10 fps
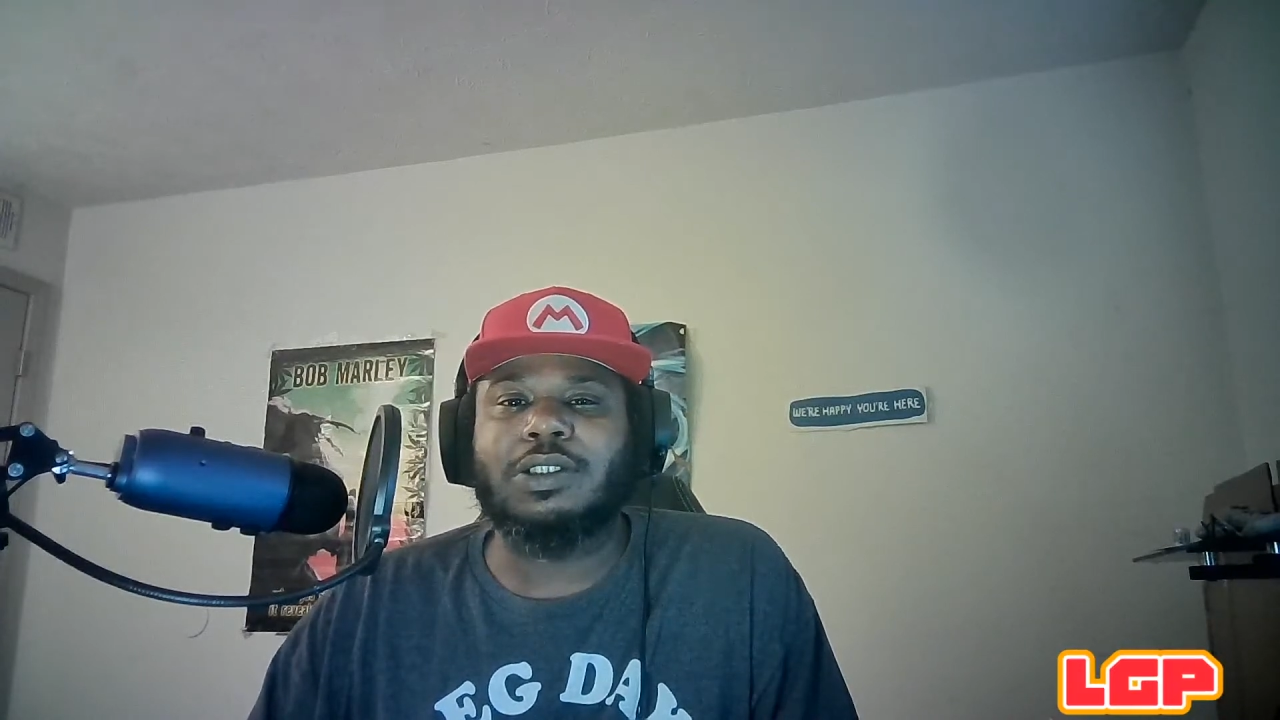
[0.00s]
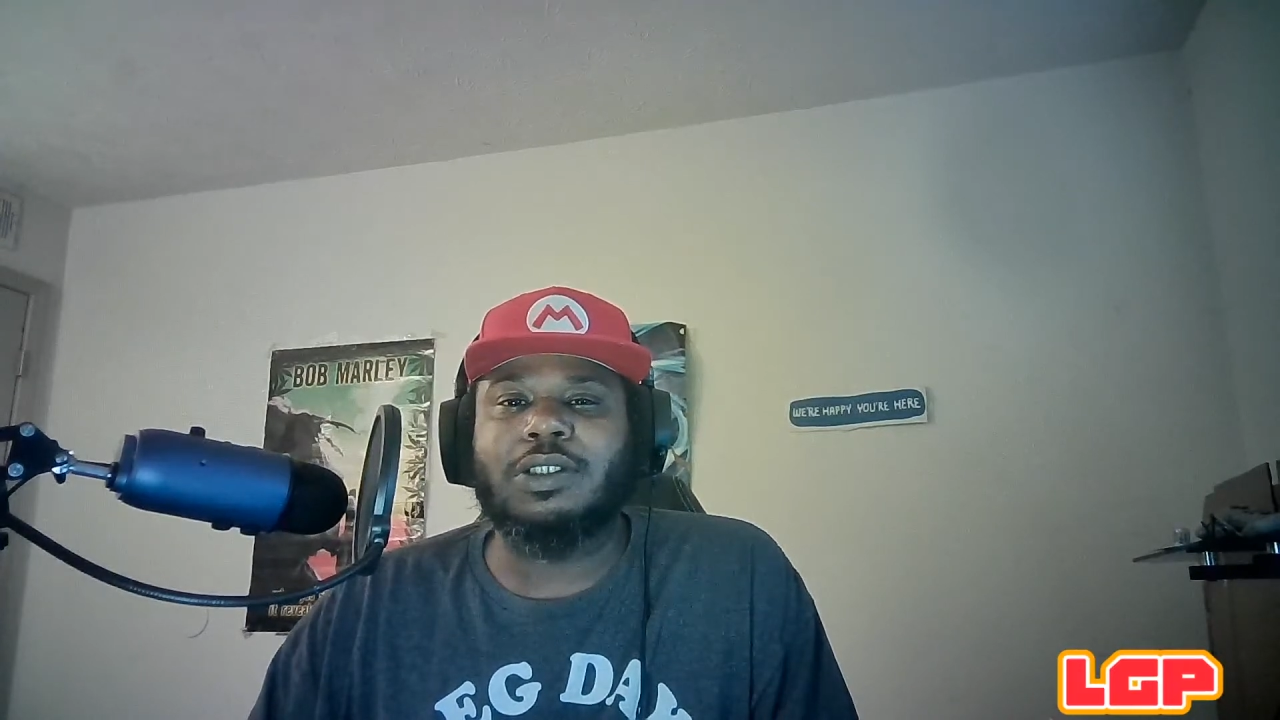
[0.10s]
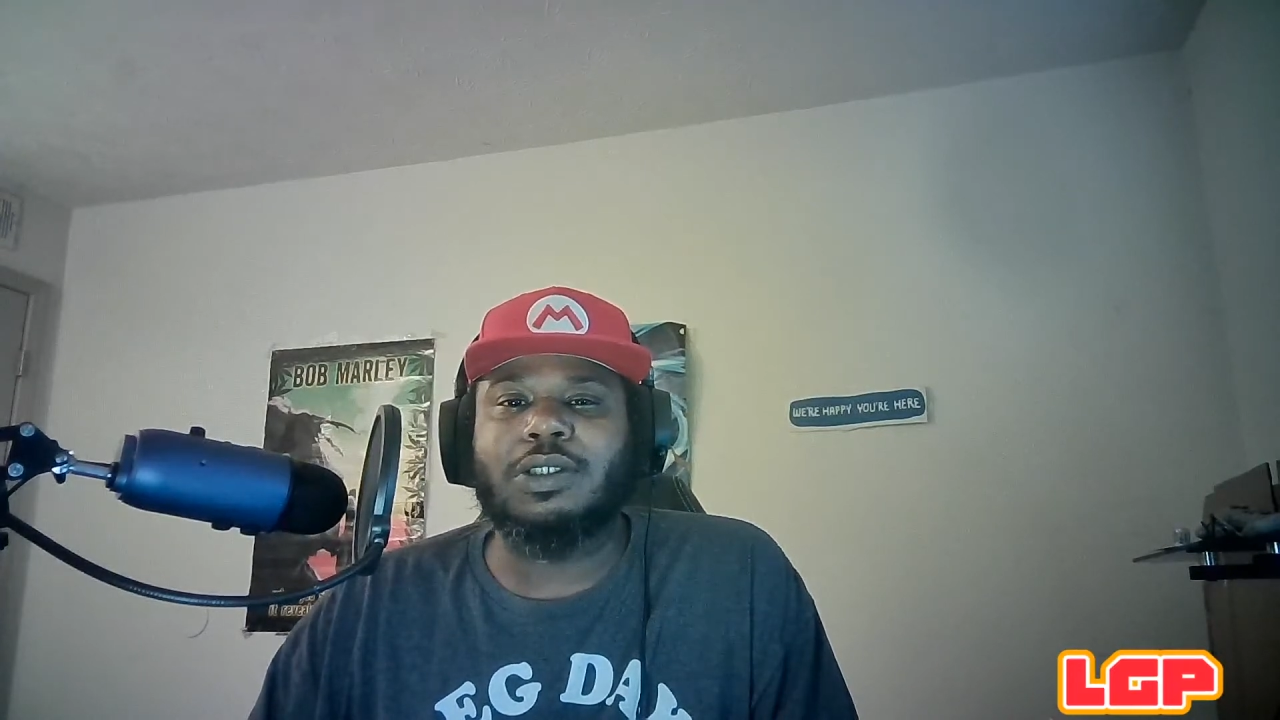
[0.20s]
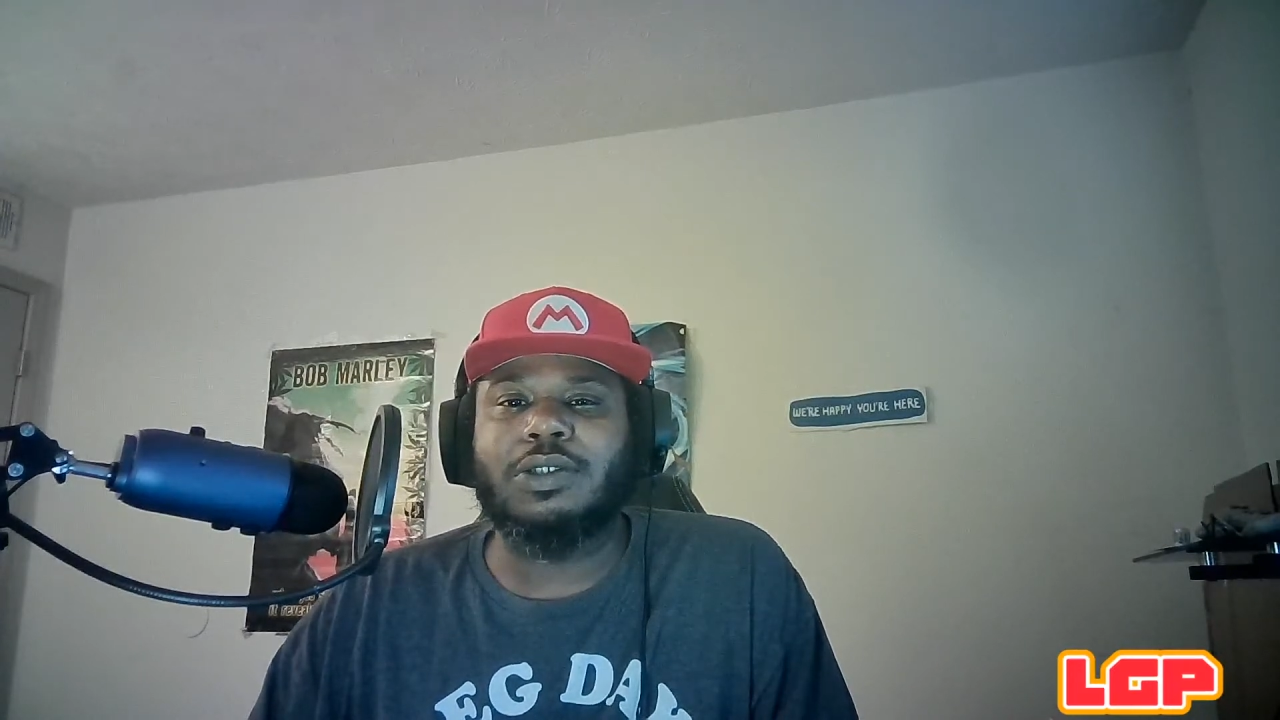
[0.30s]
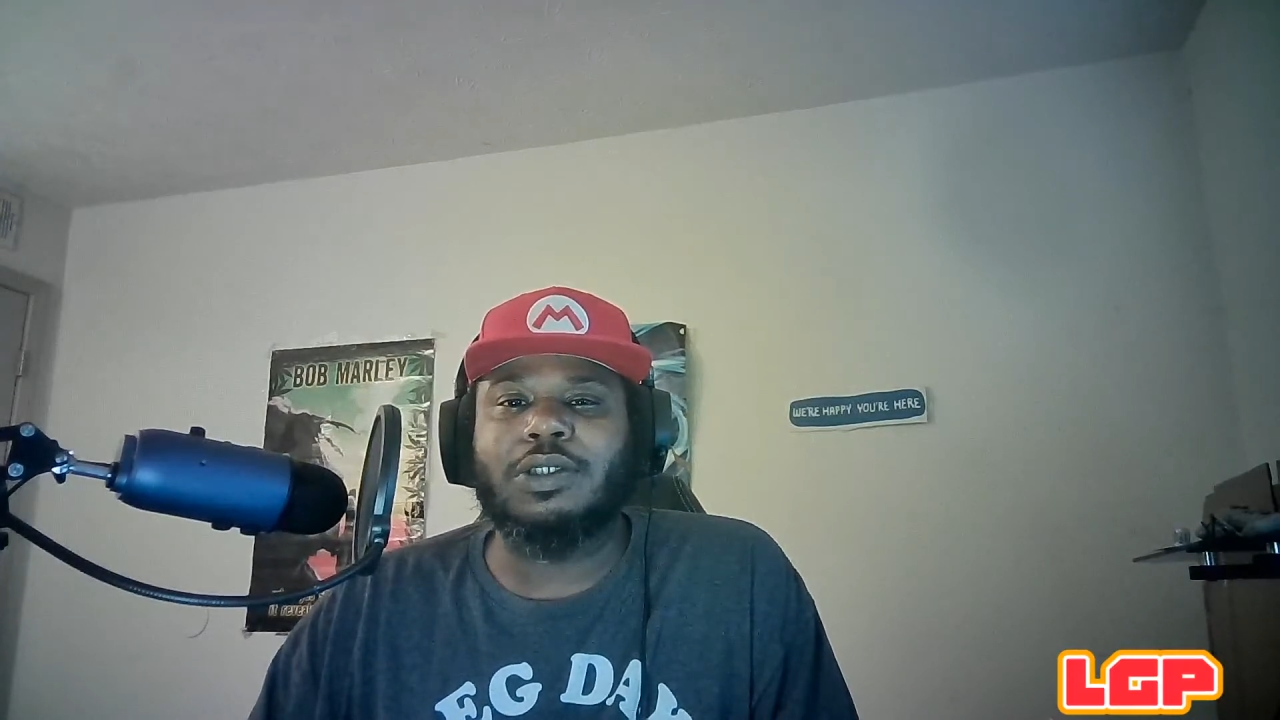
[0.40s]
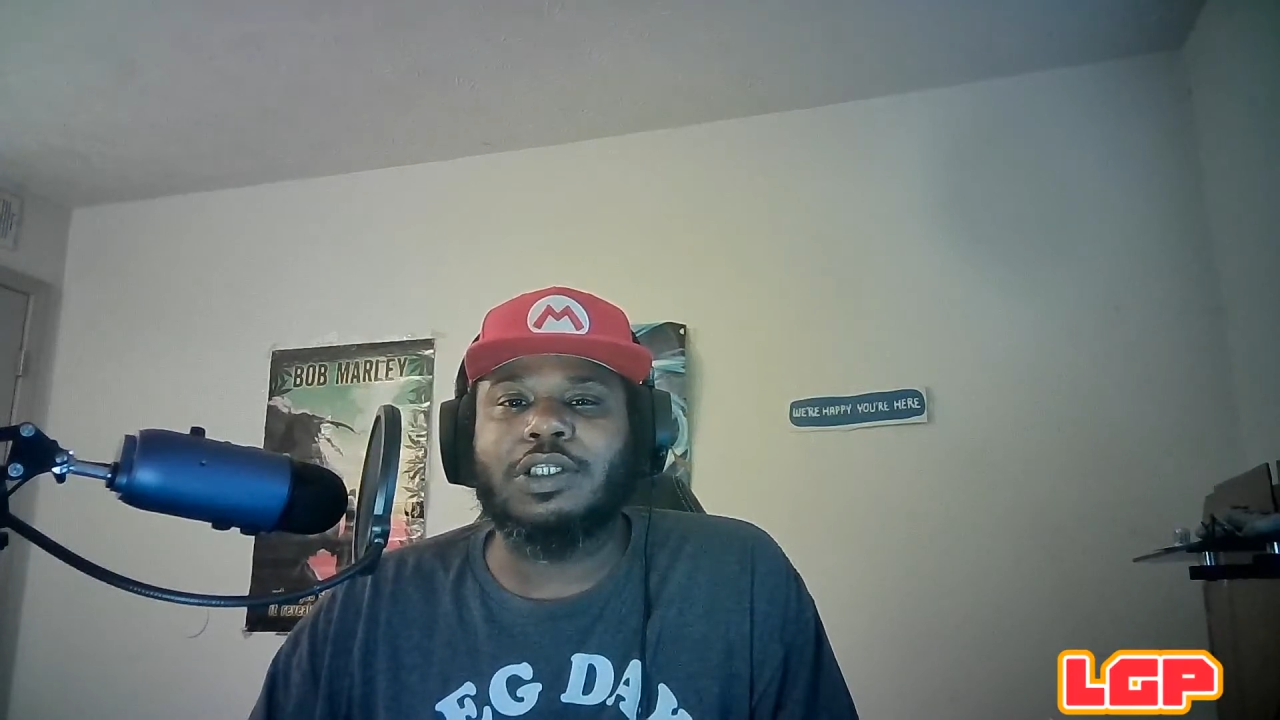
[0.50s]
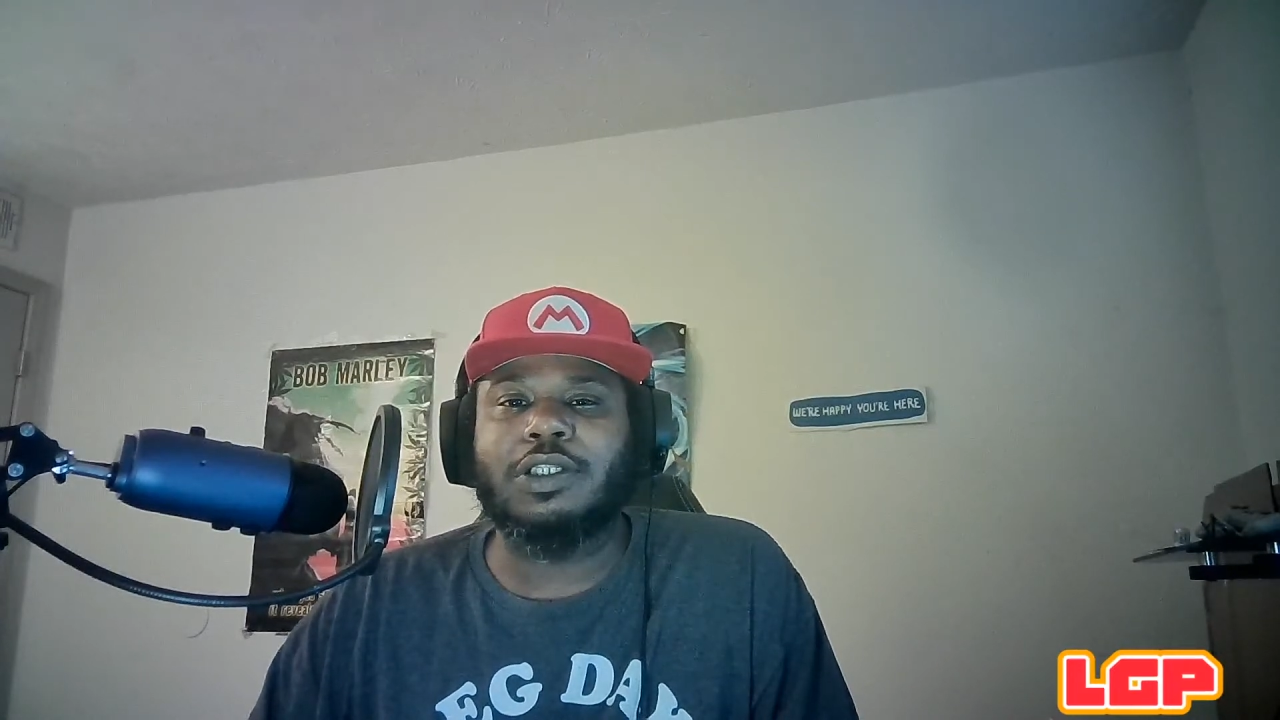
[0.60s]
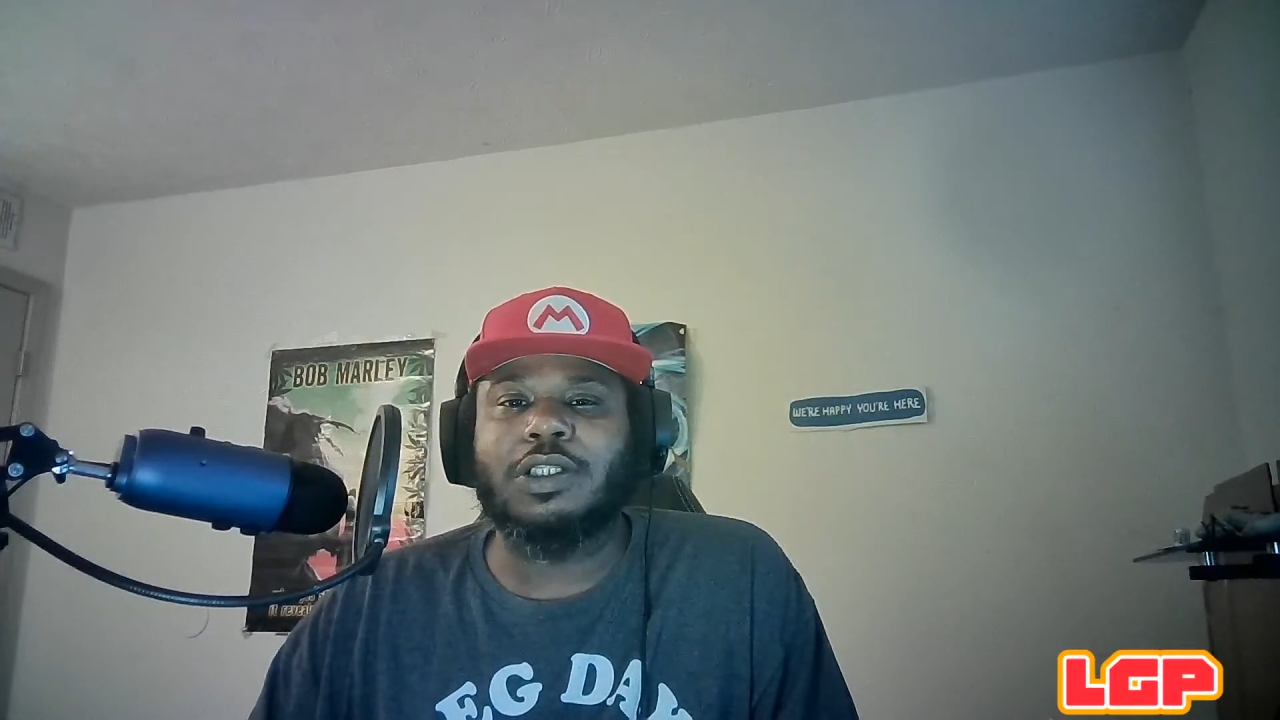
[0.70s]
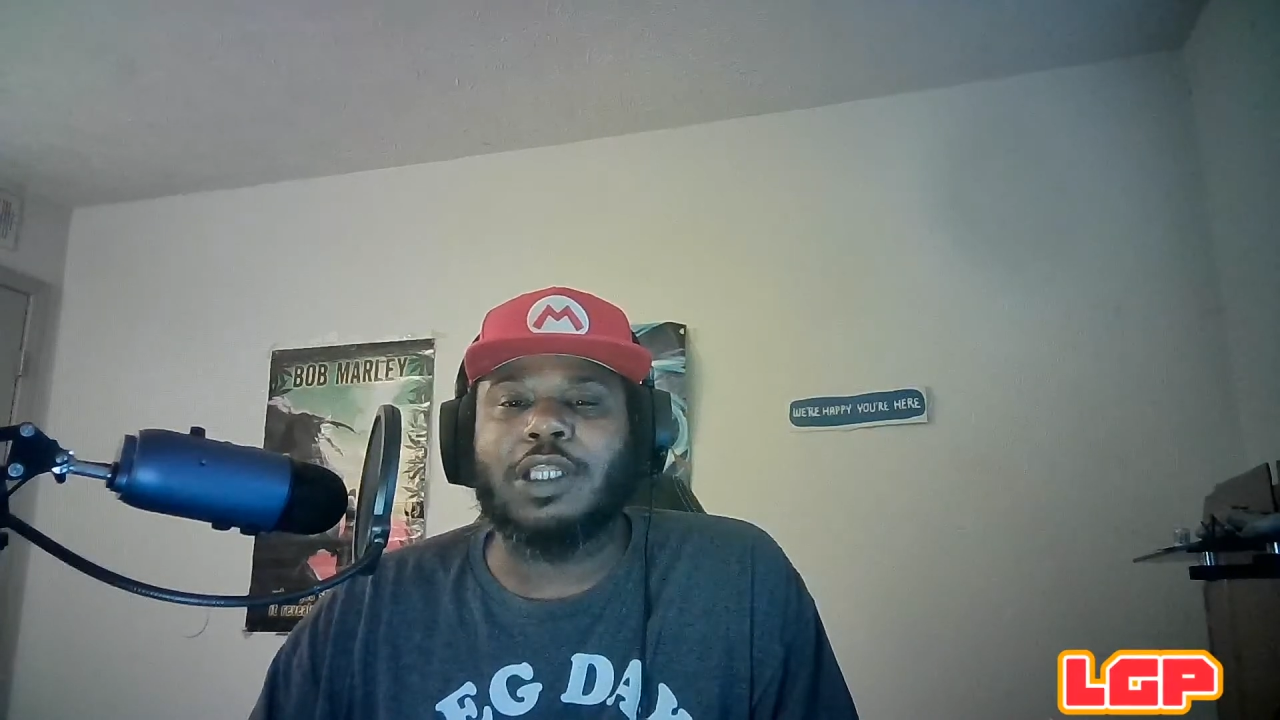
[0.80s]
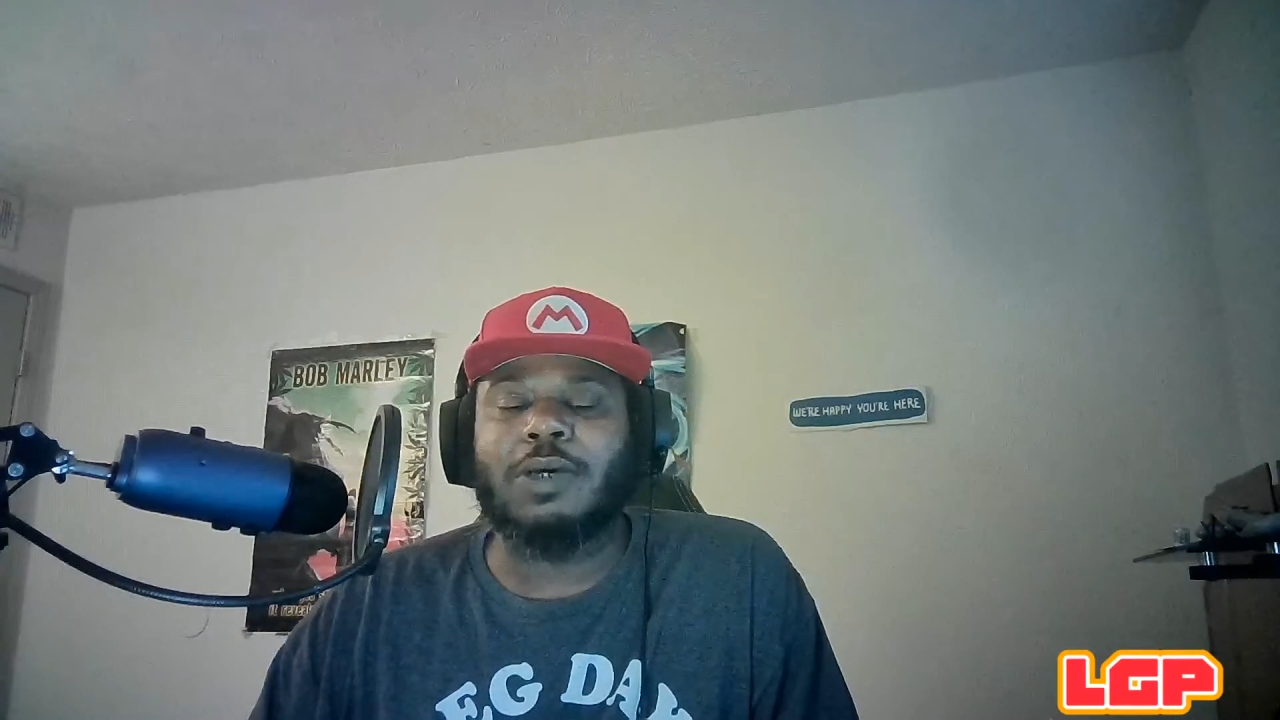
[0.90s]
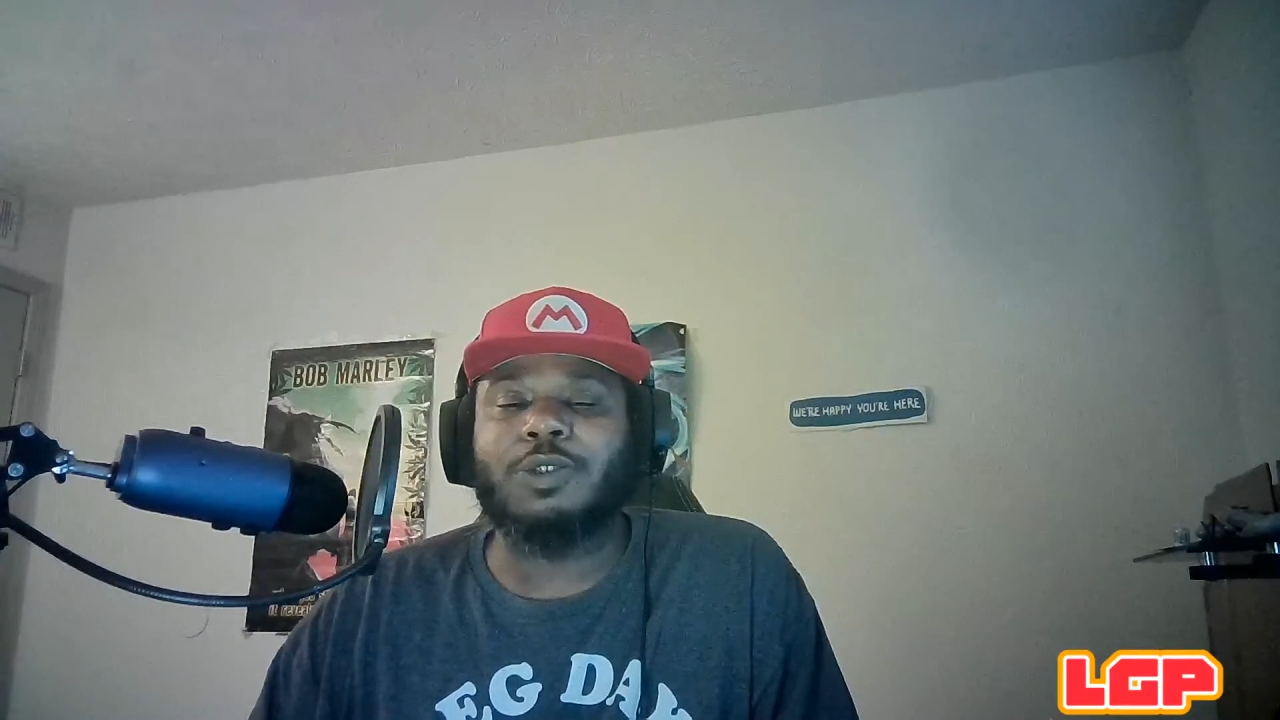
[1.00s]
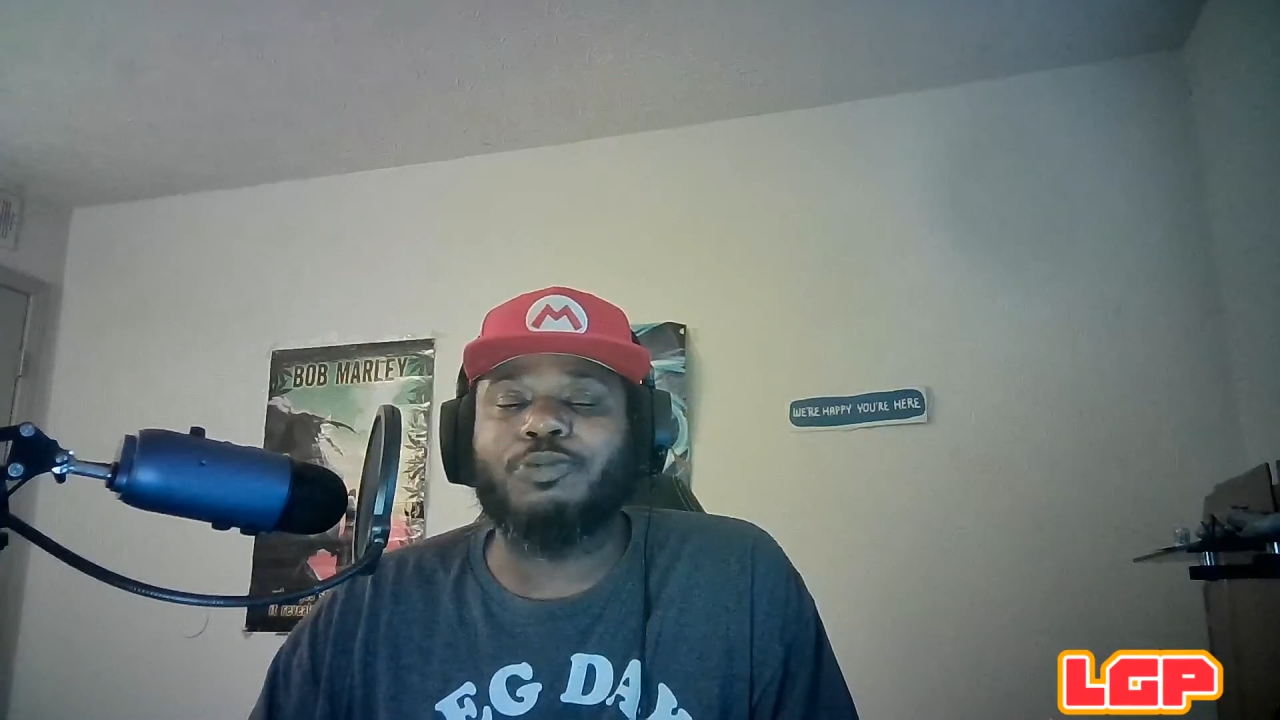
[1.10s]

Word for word: you know, and that was a